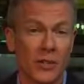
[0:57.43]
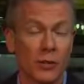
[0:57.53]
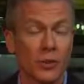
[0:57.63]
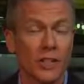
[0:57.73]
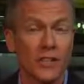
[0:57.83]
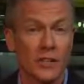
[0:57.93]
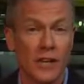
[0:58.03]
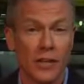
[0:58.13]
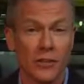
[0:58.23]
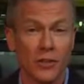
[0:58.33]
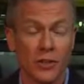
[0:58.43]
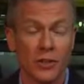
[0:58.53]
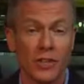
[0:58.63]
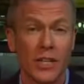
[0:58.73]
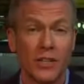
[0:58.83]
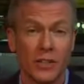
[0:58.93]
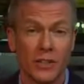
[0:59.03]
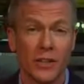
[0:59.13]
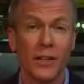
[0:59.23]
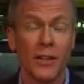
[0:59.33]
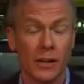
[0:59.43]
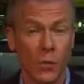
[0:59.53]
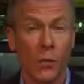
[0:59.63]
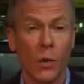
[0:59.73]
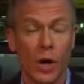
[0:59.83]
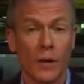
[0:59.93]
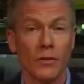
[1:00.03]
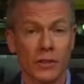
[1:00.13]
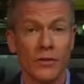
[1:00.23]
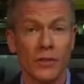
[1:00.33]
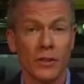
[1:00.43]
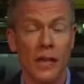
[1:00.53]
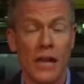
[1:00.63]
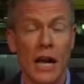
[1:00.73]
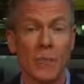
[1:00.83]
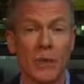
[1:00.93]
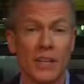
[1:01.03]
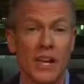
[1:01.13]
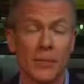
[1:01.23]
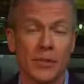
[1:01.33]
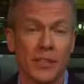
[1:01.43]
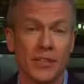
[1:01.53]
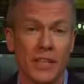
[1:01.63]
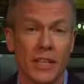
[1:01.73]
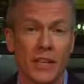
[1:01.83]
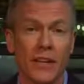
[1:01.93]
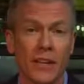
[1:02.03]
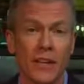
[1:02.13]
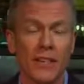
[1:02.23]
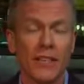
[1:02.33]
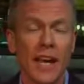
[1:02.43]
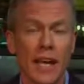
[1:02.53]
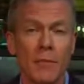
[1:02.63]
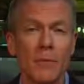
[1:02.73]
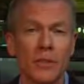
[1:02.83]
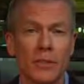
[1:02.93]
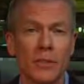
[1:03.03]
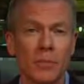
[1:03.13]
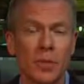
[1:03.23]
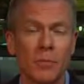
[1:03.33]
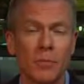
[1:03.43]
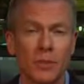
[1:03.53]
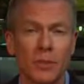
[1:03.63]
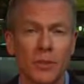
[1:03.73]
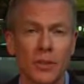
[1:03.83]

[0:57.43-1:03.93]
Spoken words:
or the Cruise Lines International Association, 7 outbreaks happened at sea. 10 million people